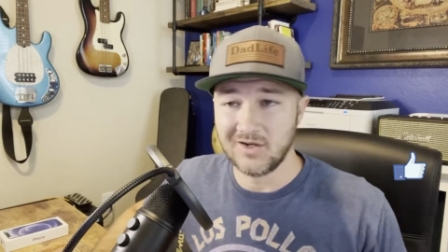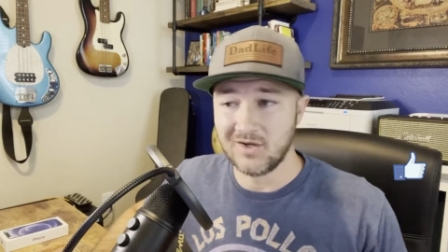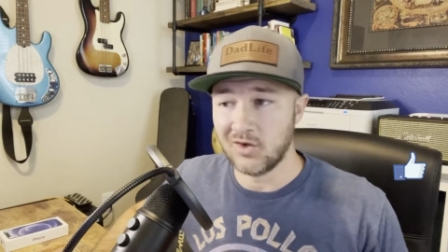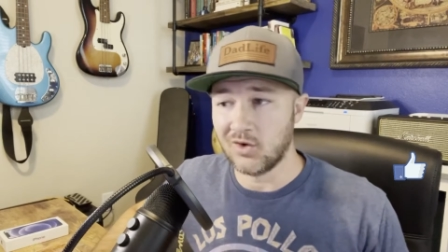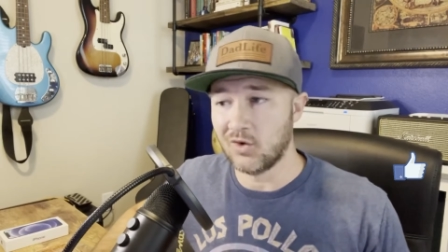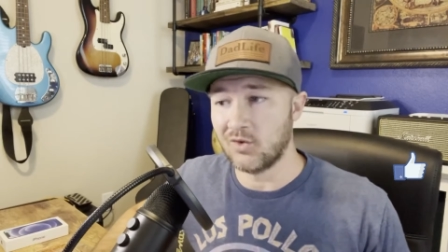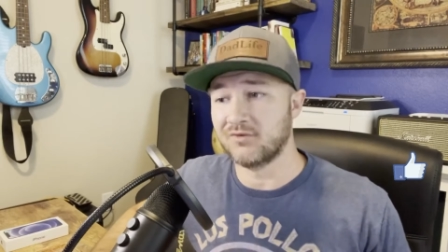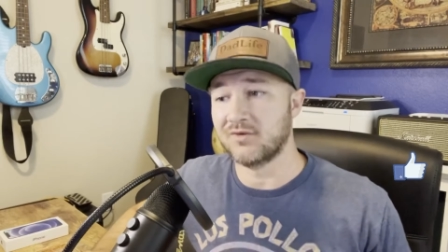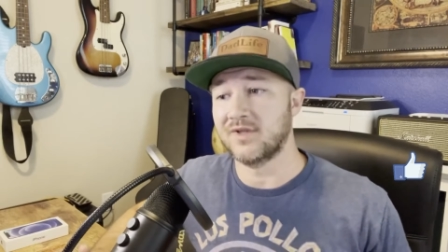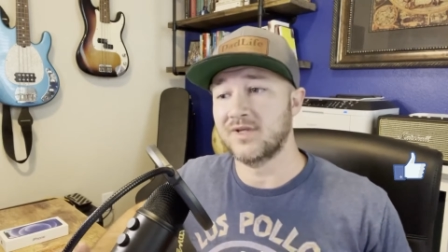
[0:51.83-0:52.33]

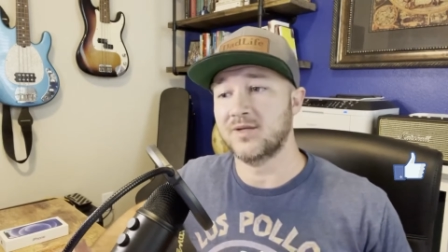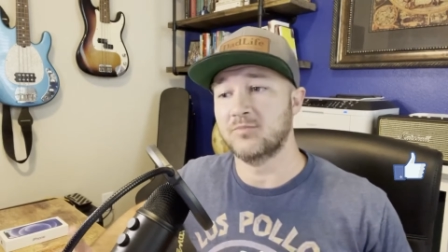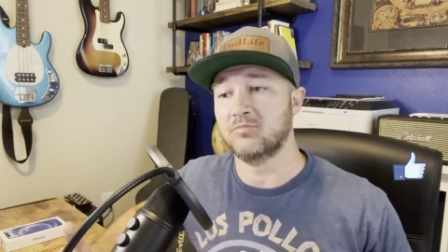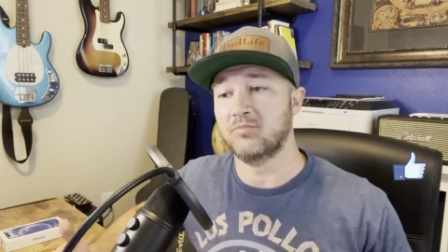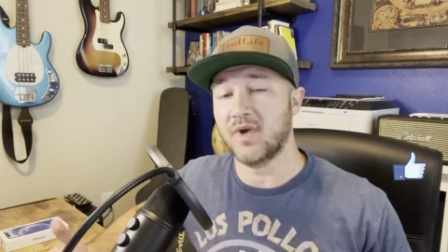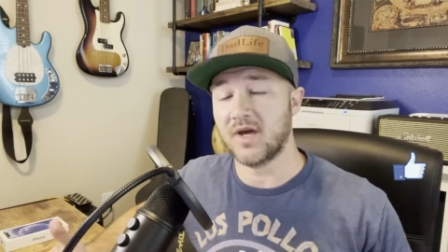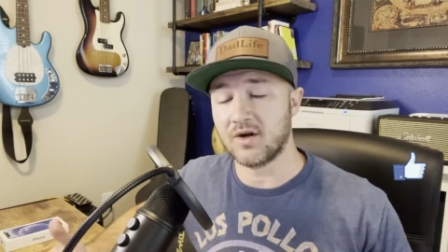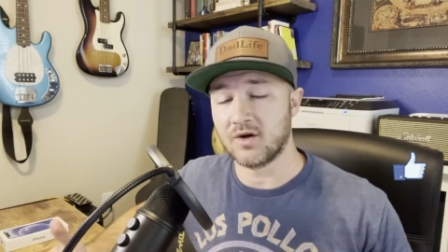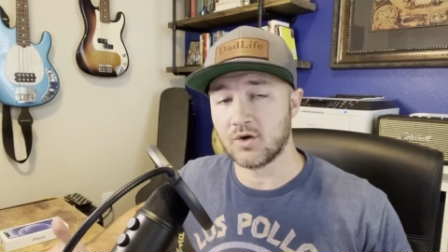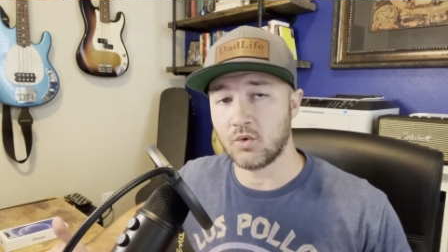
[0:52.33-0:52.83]
Hopefully
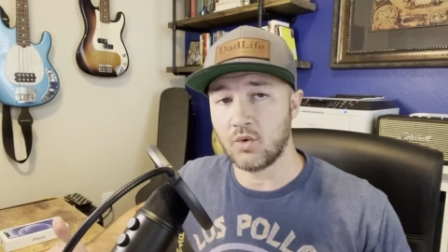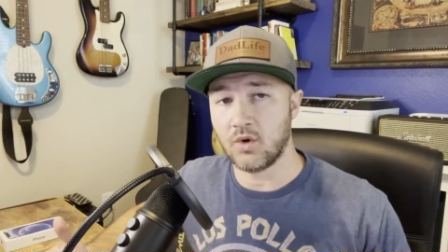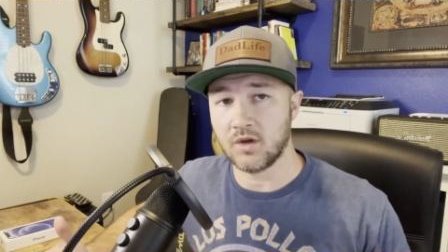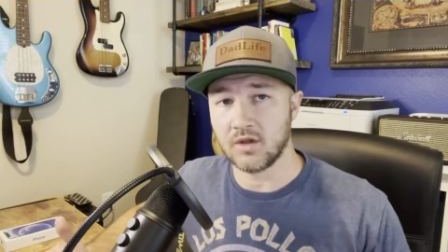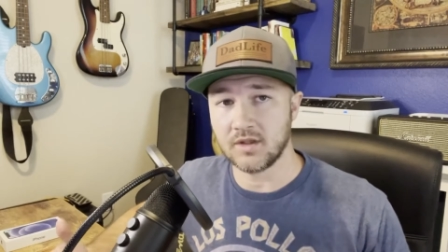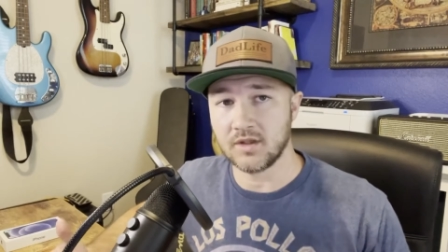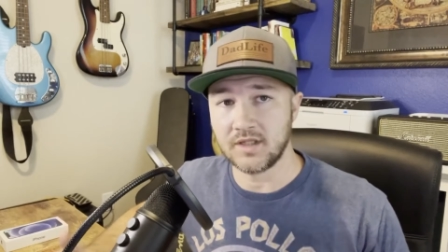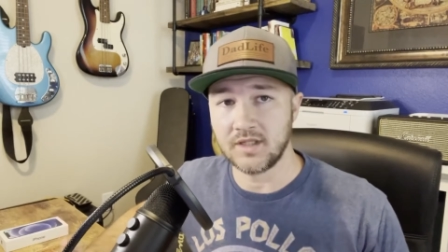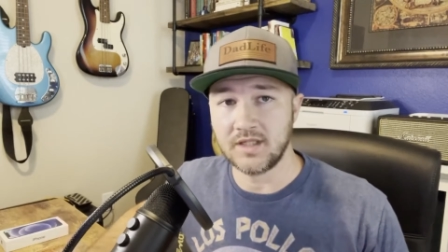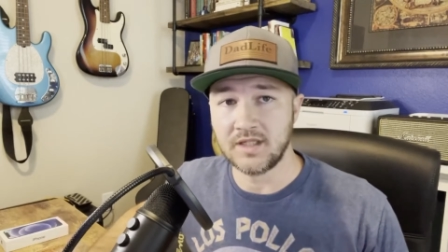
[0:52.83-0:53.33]
better
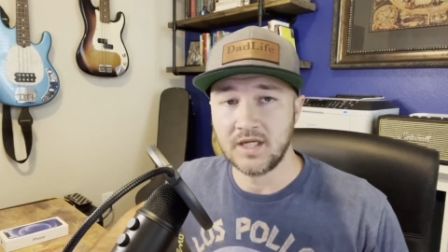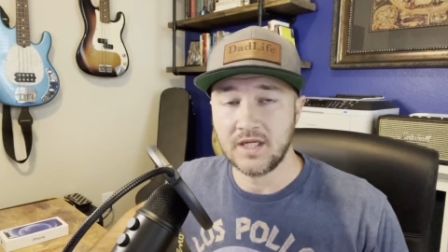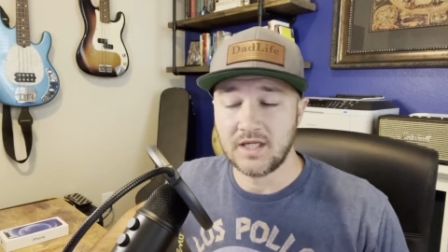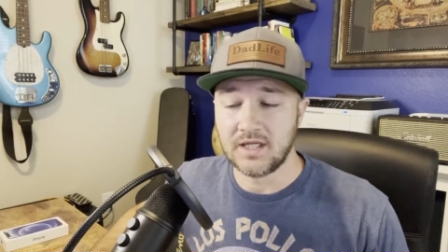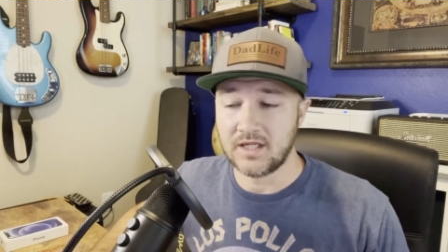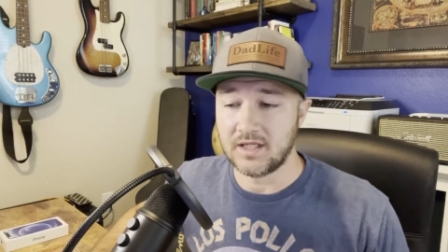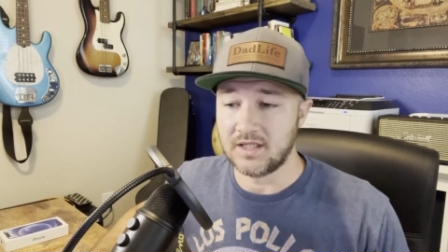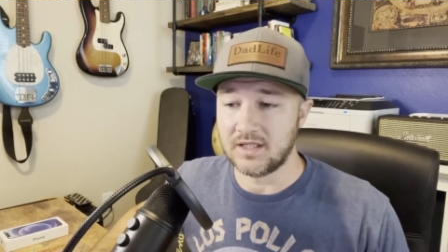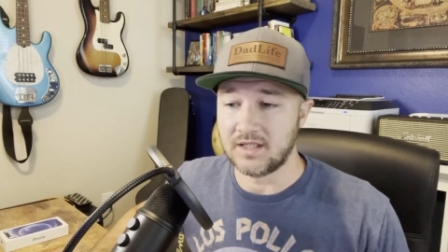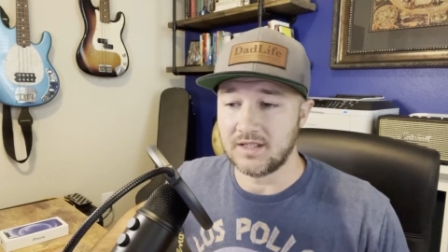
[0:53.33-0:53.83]
quality.
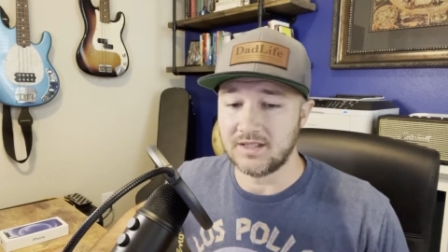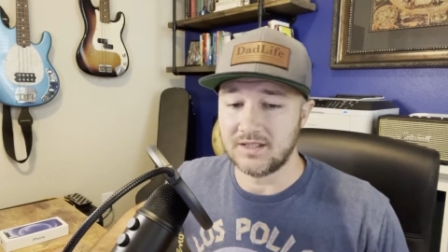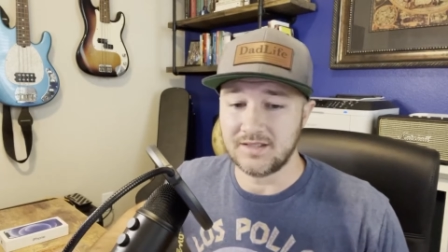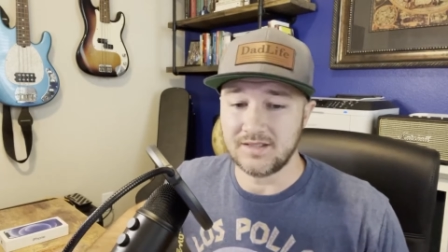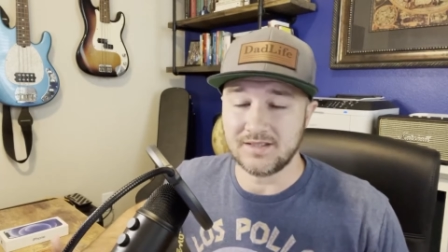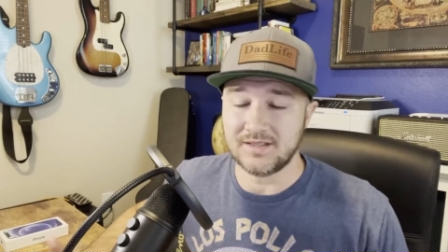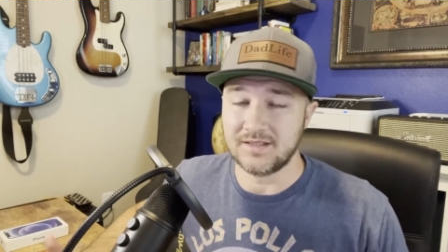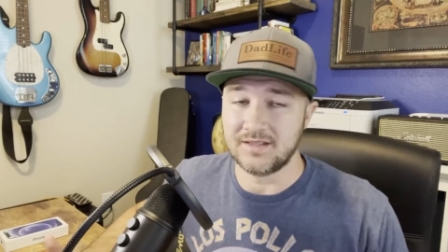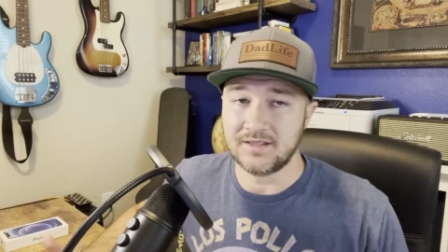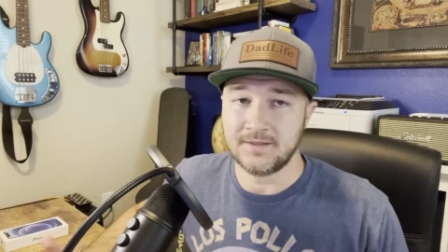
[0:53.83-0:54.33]

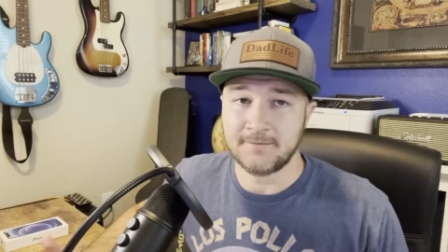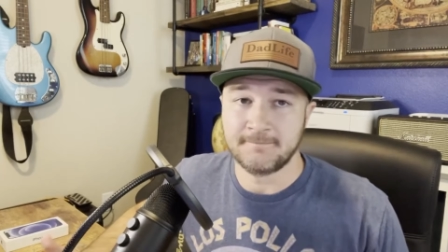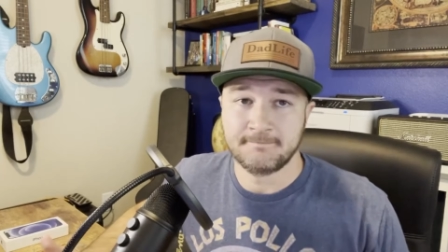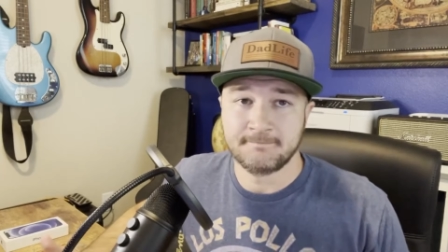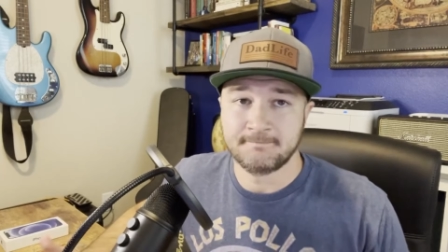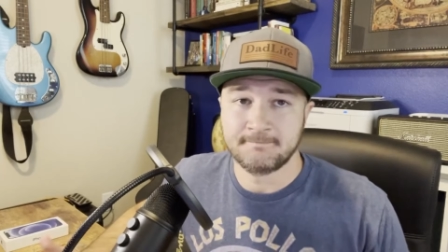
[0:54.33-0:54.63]
Is it